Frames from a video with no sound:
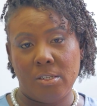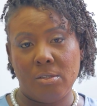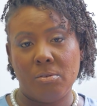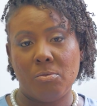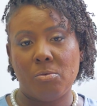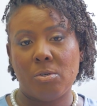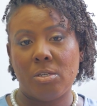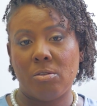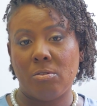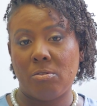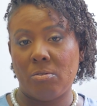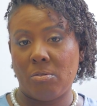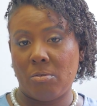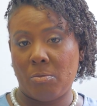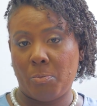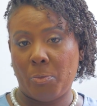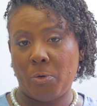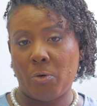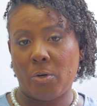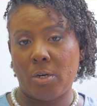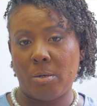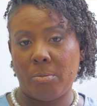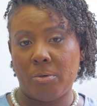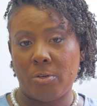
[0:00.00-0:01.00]
we
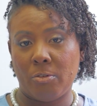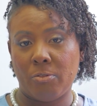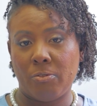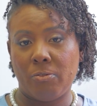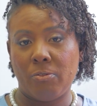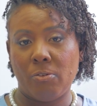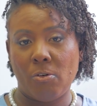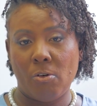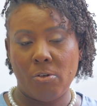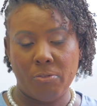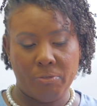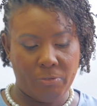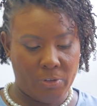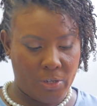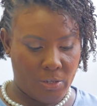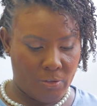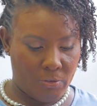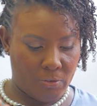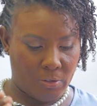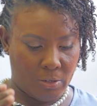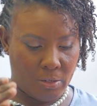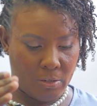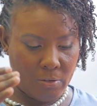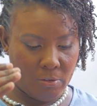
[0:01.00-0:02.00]
spoke about 4
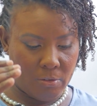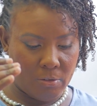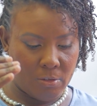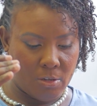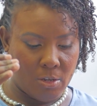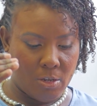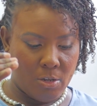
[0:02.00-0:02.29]
phases.